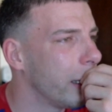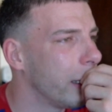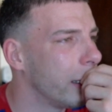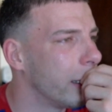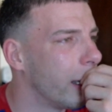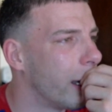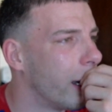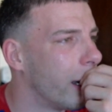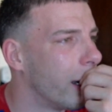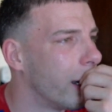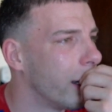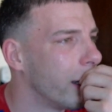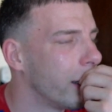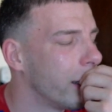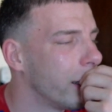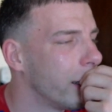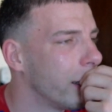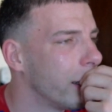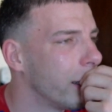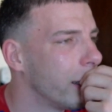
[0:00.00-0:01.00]
and
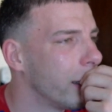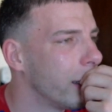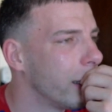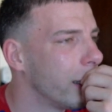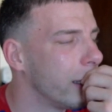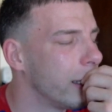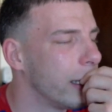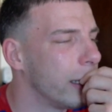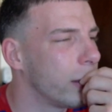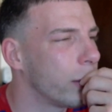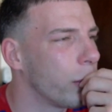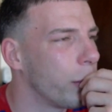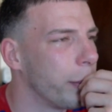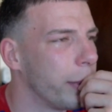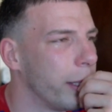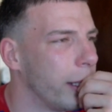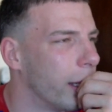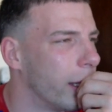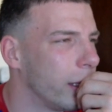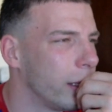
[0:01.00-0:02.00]
they
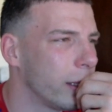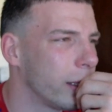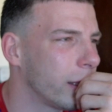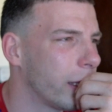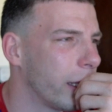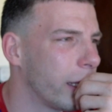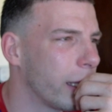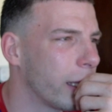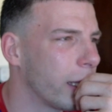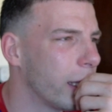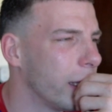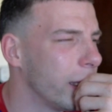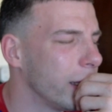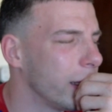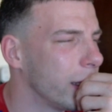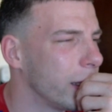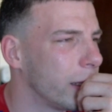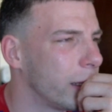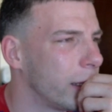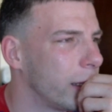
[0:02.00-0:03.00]
told me, and I
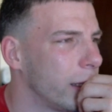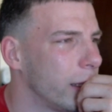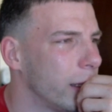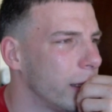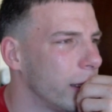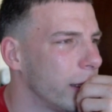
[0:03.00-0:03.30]
don't